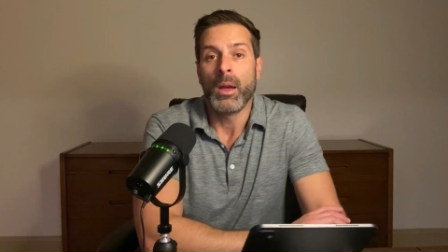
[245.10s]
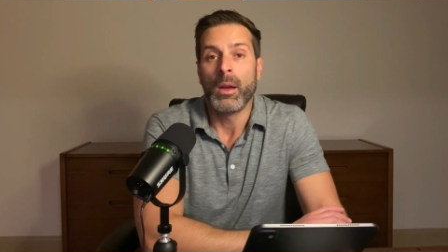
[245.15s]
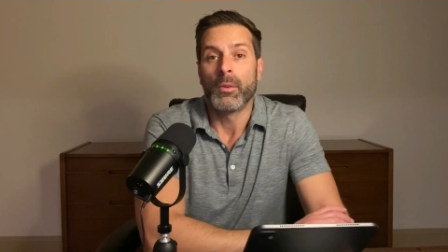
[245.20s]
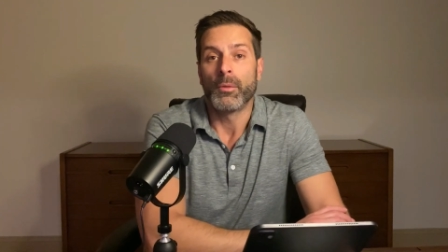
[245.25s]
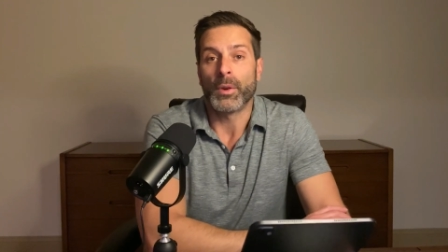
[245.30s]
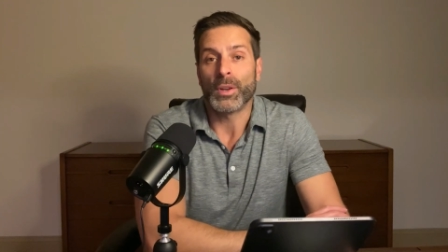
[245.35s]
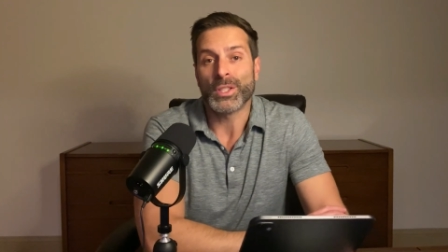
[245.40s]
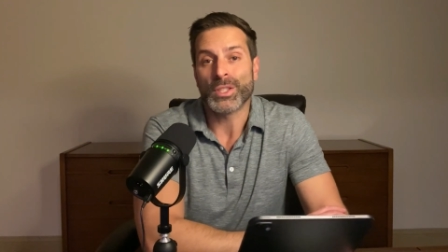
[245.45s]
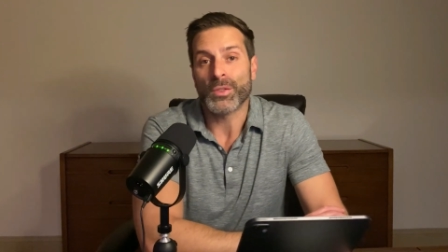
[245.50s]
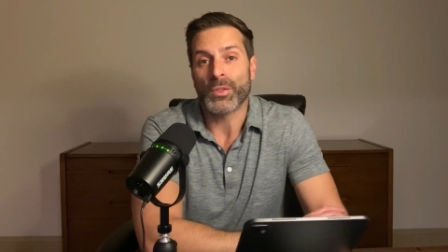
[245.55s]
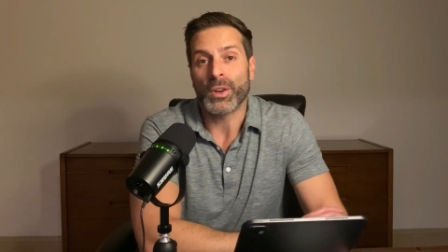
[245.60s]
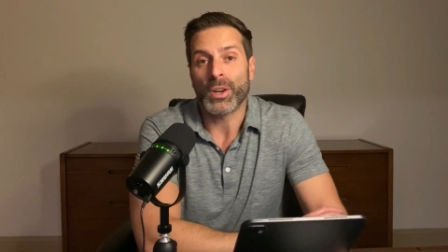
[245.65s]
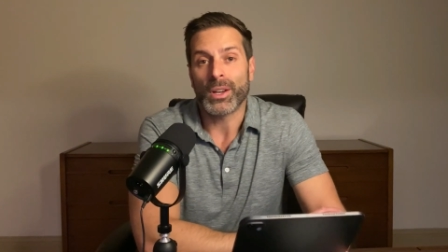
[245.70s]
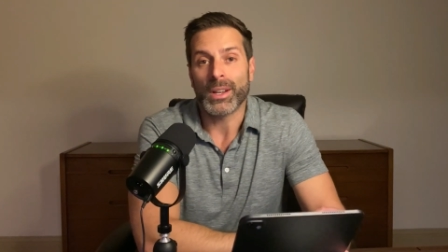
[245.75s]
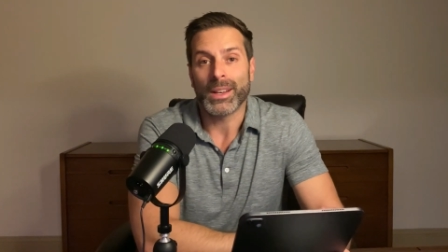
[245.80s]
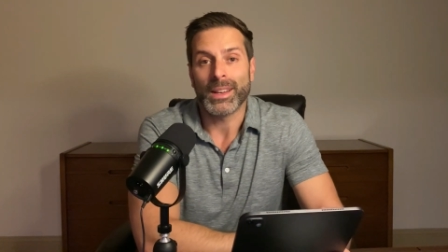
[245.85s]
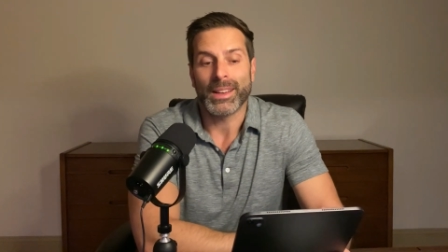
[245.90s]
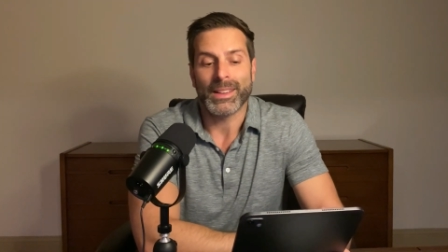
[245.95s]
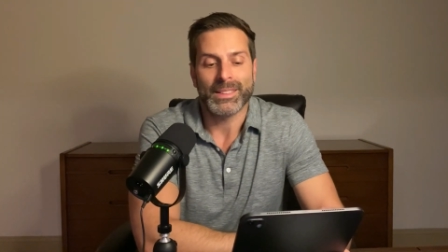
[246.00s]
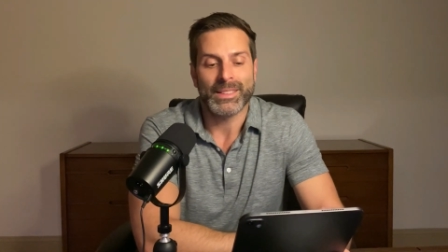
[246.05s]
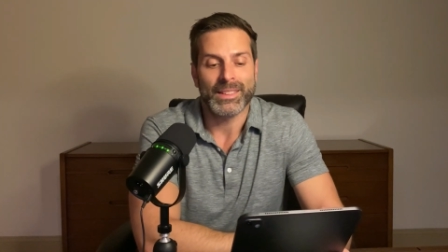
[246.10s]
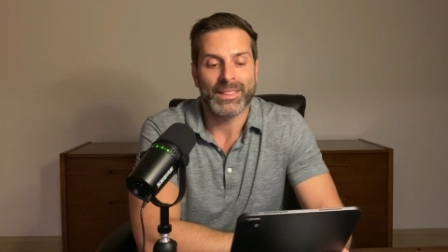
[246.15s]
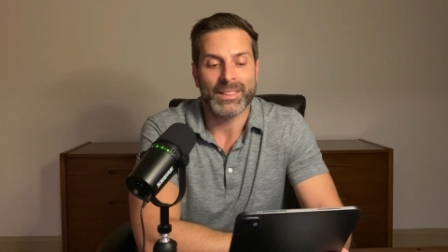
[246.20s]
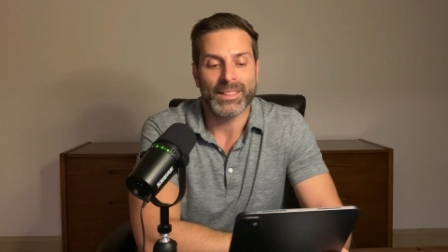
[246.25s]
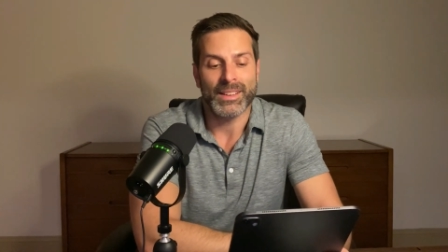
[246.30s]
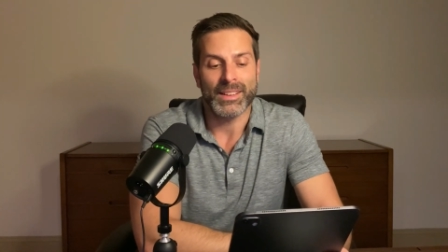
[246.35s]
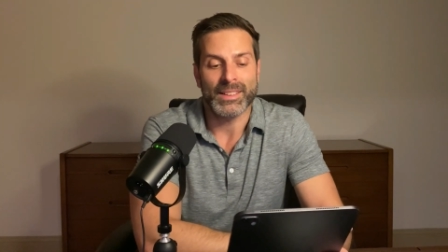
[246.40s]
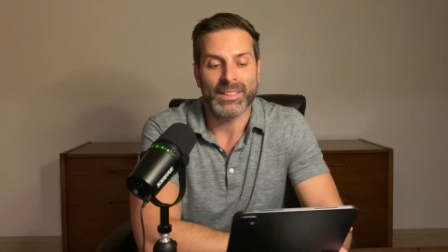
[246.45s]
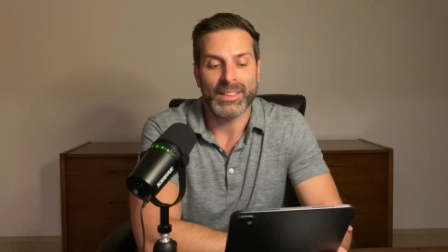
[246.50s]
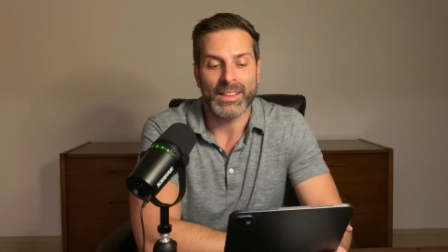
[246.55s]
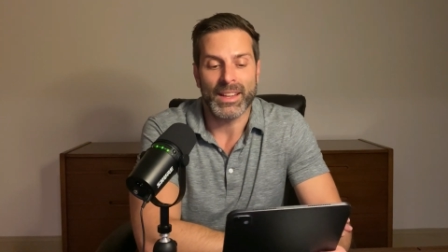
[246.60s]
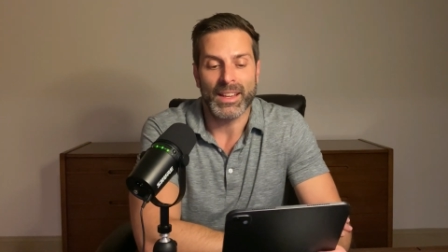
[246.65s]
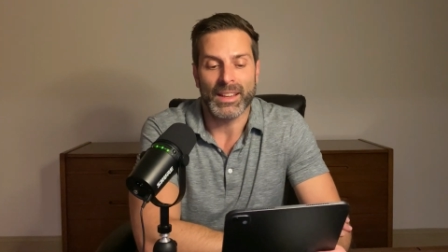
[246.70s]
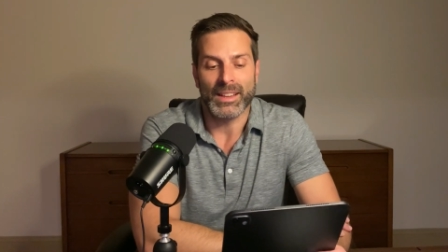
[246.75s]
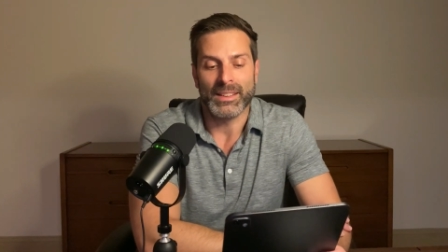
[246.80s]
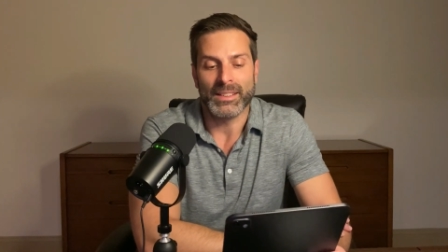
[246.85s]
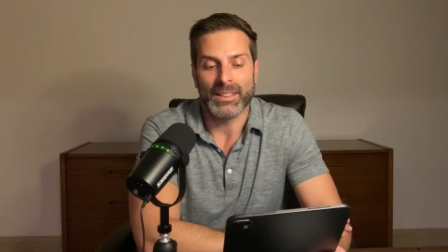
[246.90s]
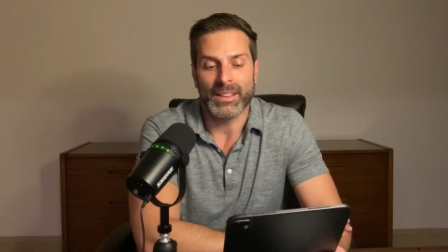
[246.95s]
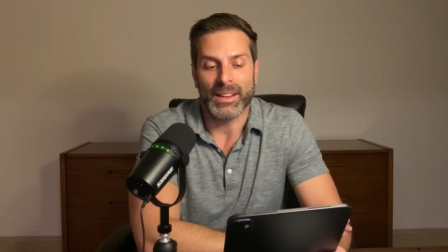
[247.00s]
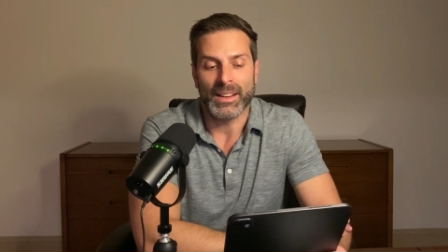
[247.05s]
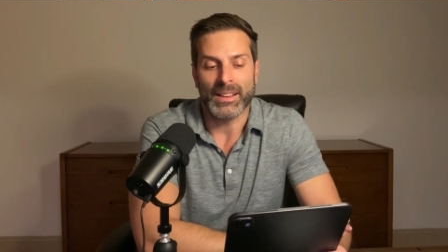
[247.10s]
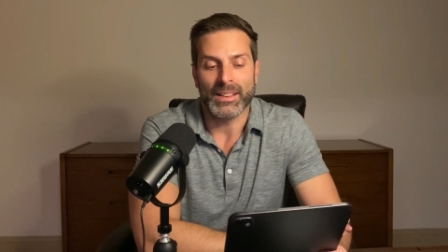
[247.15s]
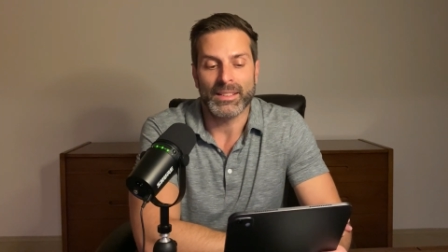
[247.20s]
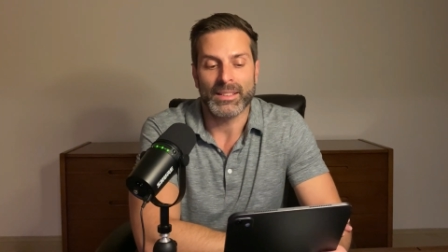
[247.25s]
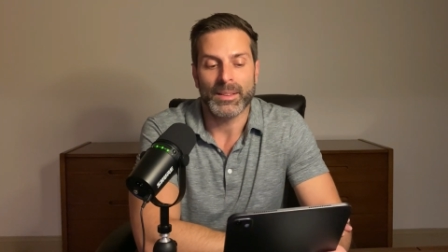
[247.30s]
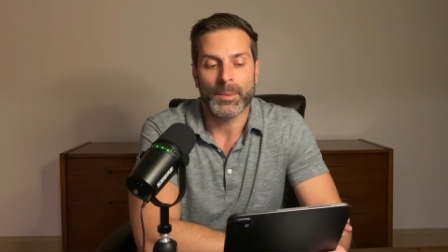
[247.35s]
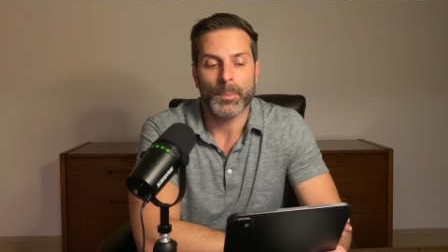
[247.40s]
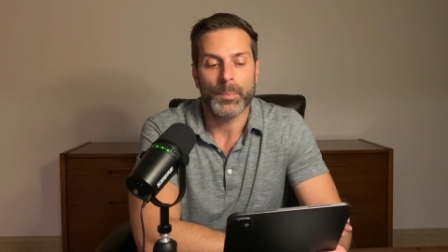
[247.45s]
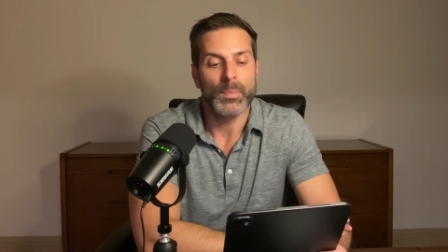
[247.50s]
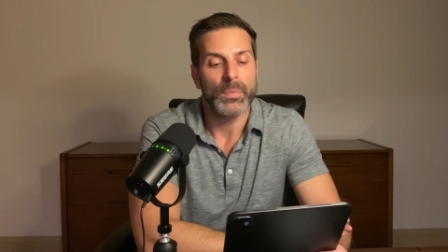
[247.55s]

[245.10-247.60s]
First of all, let's discuss the incidence.